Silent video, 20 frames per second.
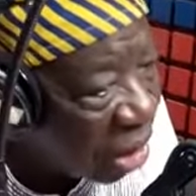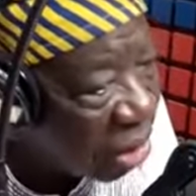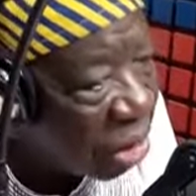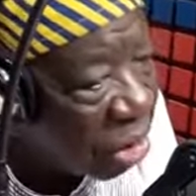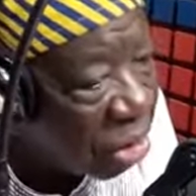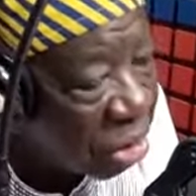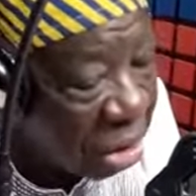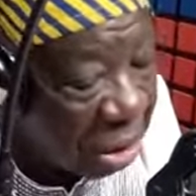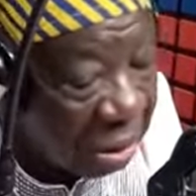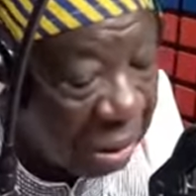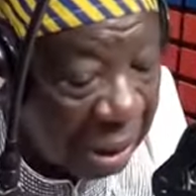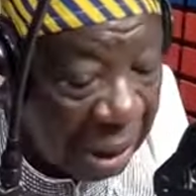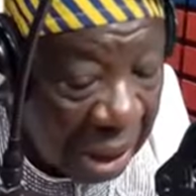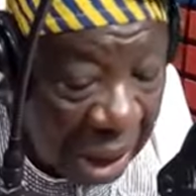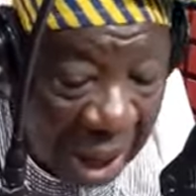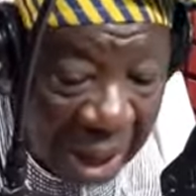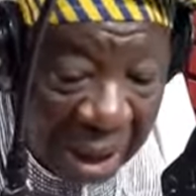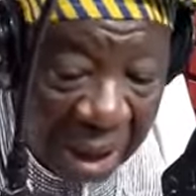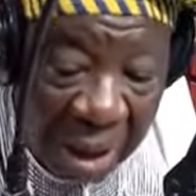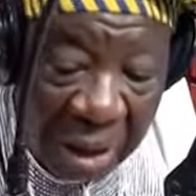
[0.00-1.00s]
that is the
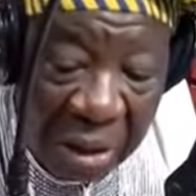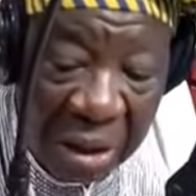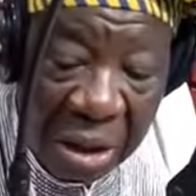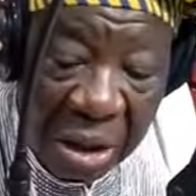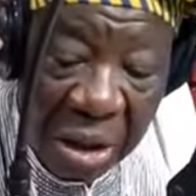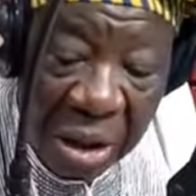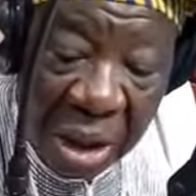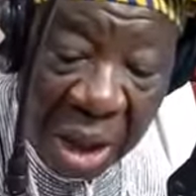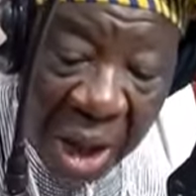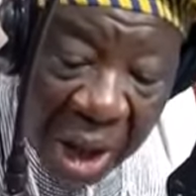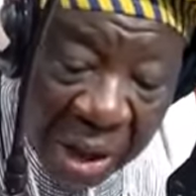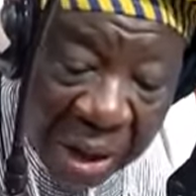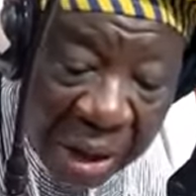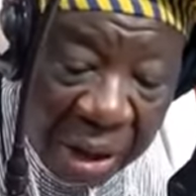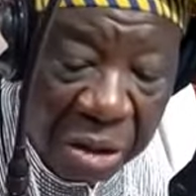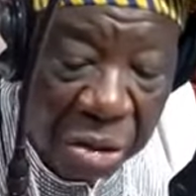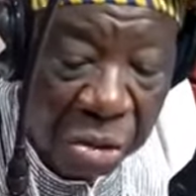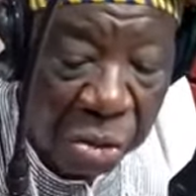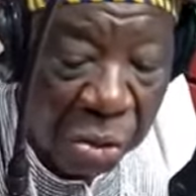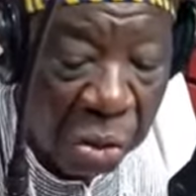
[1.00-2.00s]
clearest,
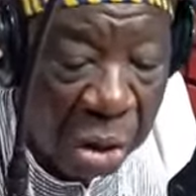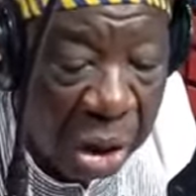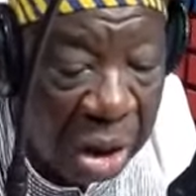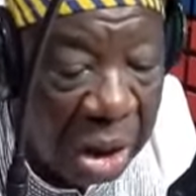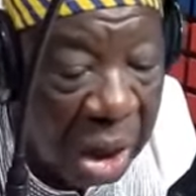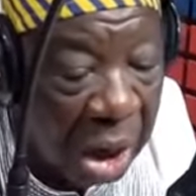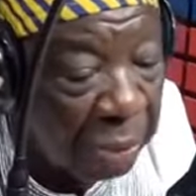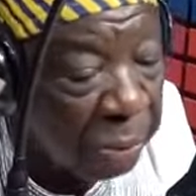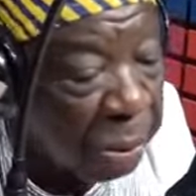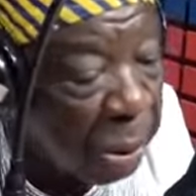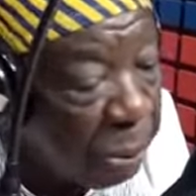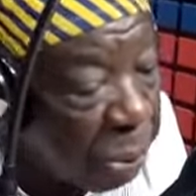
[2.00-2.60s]
nearest way that